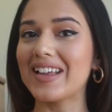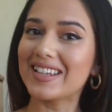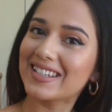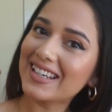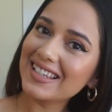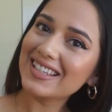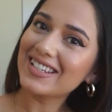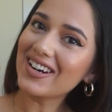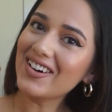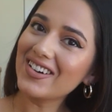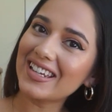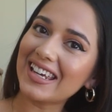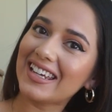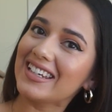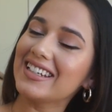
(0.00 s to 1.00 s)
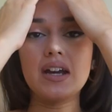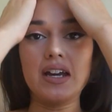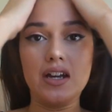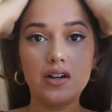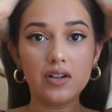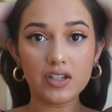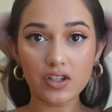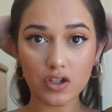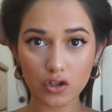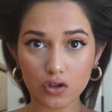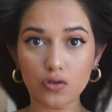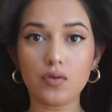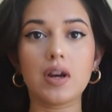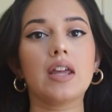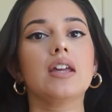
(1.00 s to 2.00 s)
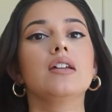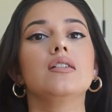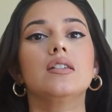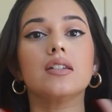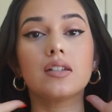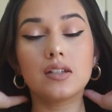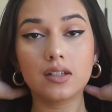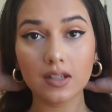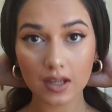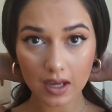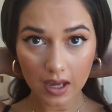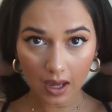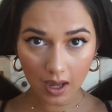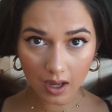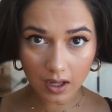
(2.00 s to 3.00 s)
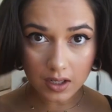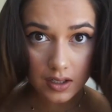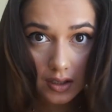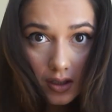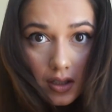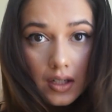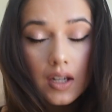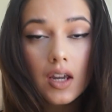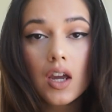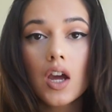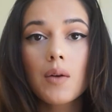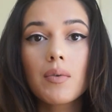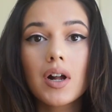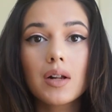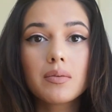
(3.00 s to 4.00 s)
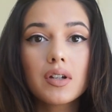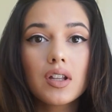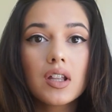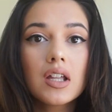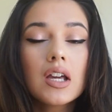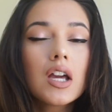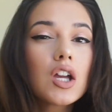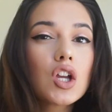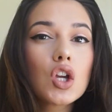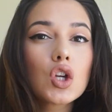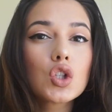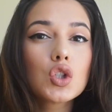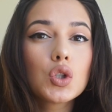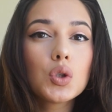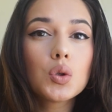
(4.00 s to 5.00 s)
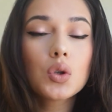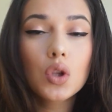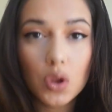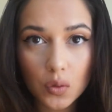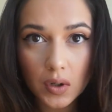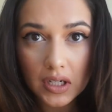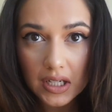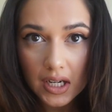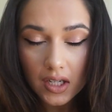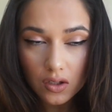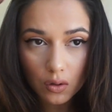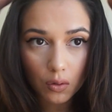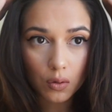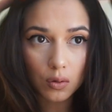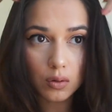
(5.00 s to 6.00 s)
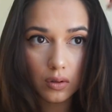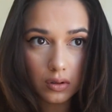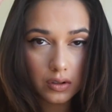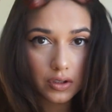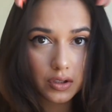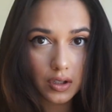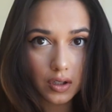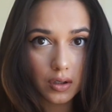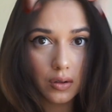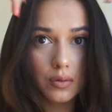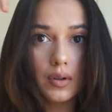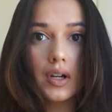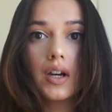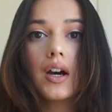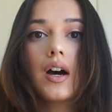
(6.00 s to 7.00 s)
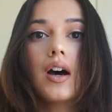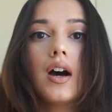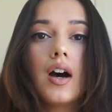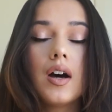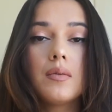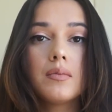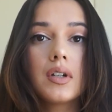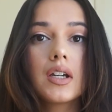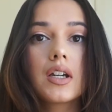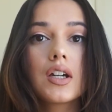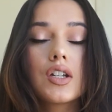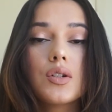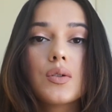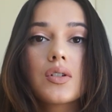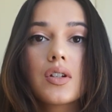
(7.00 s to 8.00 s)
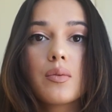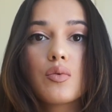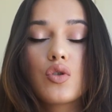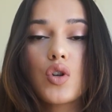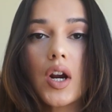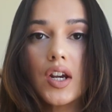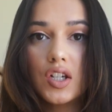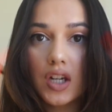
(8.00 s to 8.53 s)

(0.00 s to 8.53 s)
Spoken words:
Let's get started. My hair is straight and probably 2 to 3 days old, so it could use some dry